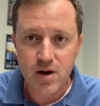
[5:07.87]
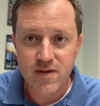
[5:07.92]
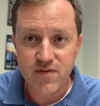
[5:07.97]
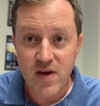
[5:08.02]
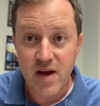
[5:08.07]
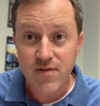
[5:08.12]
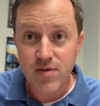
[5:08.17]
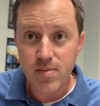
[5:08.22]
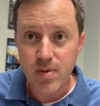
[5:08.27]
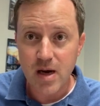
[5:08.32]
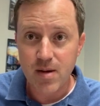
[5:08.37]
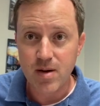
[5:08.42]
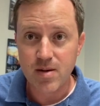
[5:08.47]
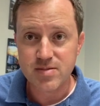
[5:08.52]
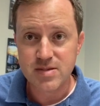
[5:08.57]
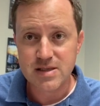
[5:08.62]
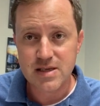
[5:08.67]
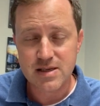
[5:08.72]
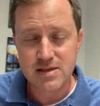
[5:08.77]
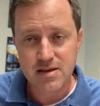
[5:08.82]
If everybody
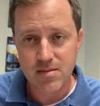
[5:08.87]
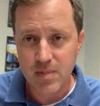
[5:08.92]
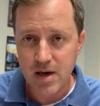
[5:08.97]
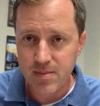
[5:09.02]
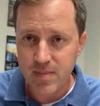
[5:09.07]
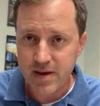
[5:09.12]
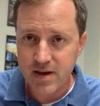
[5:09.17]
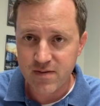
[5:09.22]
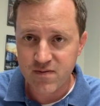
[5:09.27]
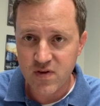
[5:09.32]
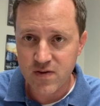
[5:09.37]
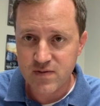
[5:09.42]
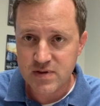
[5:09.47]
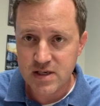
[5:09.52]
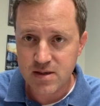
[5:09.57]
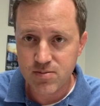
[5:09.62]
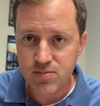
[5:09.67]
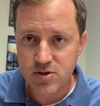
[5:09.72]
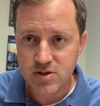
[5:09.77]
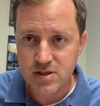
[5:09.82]
bombs the test, I might make it
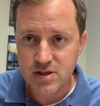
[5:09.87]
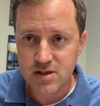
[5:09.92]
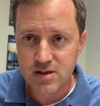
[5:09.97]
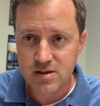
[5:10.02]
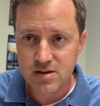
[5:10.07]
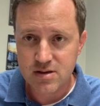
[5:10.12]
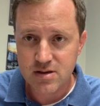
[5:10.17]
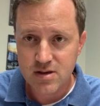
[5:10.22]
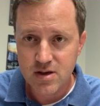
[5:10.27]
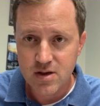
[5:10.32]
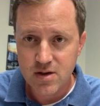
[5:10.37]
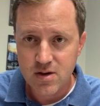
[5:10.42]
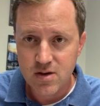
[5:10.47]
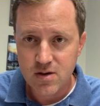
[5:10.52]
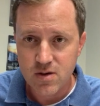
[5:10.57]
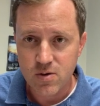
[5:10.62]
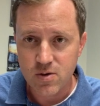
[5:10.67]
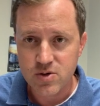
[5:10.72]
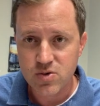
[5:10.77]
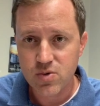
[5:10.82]
15%
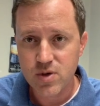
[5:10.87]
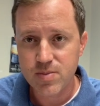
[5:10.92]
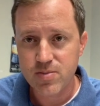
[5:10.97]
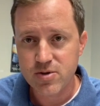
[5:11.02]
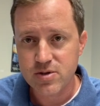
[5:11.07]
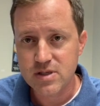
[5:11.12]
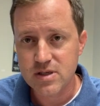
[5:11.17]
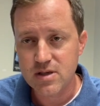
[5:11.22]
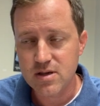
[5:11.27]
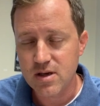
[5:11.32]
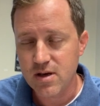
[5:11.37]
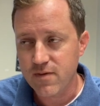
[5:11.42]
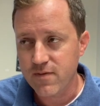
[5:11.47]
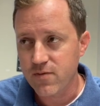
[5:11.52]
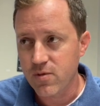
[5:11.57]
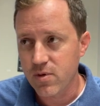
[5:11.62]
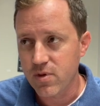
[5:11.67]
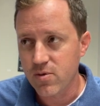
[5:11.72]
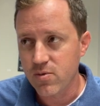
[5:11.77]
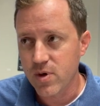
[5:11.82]
or 20%
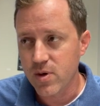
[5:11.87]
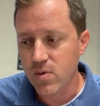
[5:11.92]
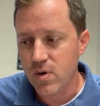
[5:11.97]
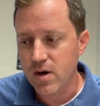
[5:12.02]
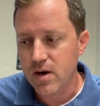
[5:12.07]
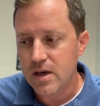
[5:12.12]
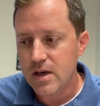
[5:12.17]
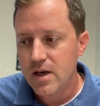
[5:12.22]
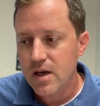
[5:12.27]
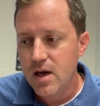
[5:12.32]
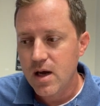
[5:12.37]
for the rework.